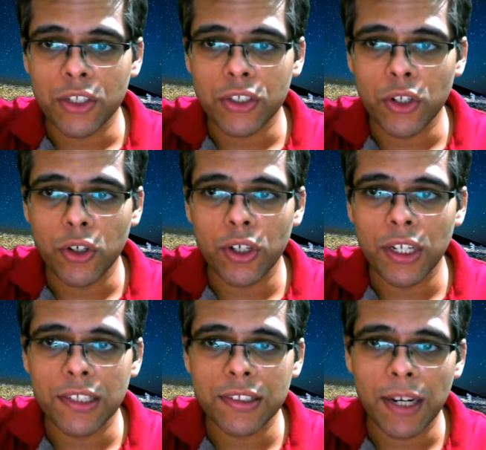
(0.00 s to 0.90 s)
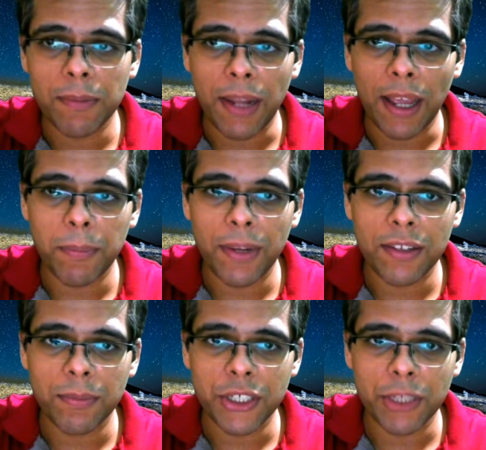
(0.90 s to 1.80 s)
So instead black
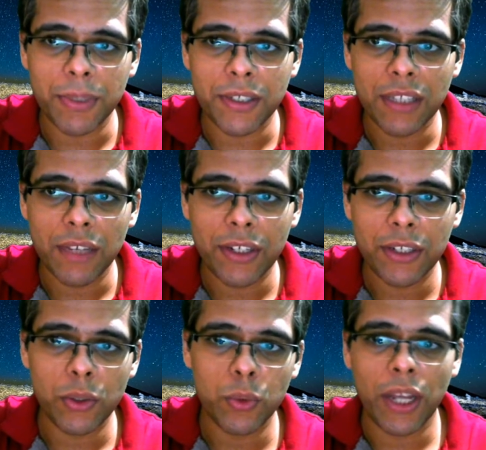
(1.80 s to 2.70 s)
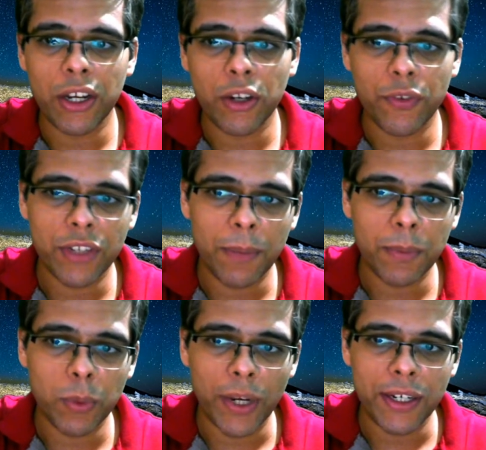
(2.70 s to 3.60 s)
plays bishop e7 to kind of
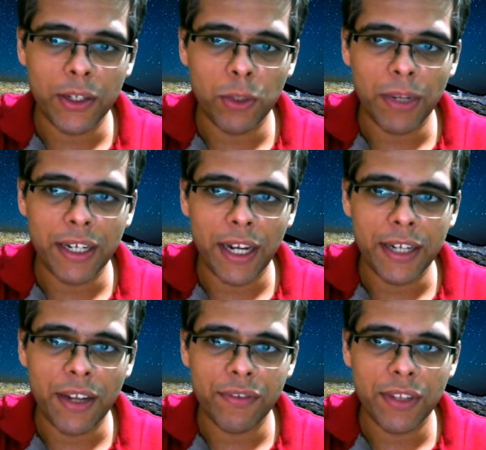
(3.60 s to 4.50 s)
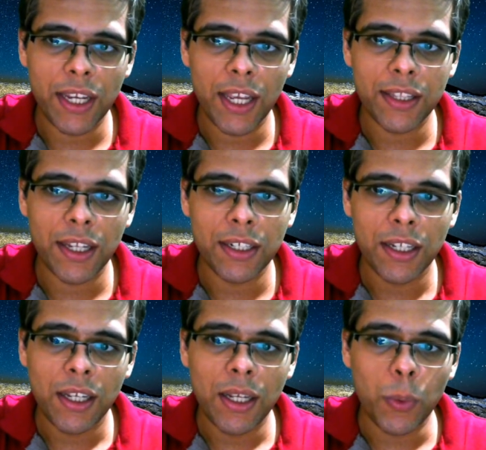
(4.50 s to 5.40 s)
tempt white into playing knight f3, and then
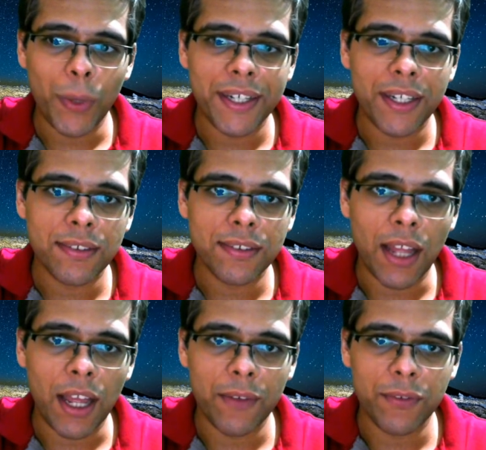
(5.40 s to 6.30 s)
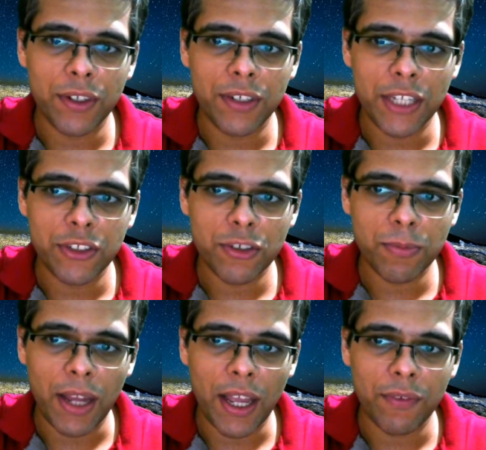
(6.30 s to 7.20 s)
white doesn't have the dangerous
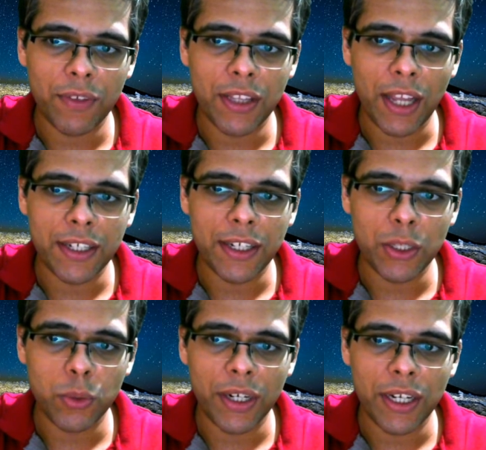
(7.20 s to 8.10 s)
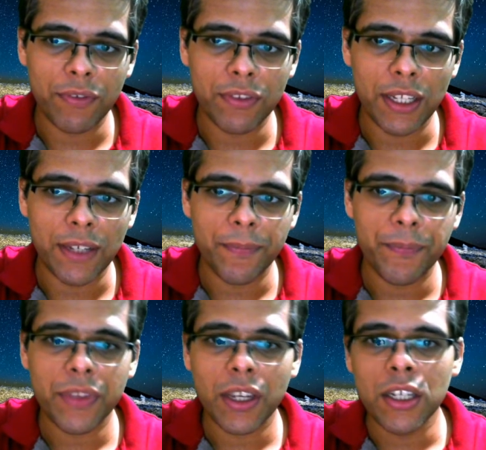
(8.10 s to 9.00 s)
plan with knight e2 and f3.
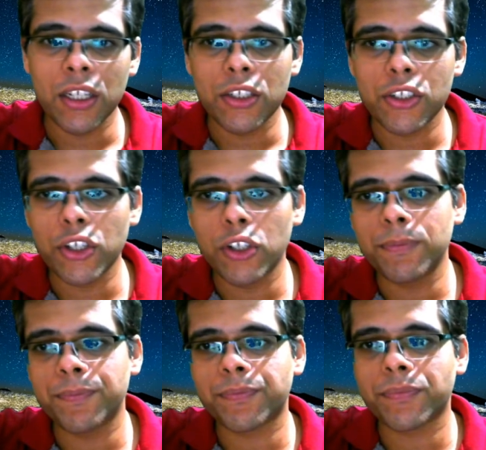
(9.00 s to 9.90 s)
So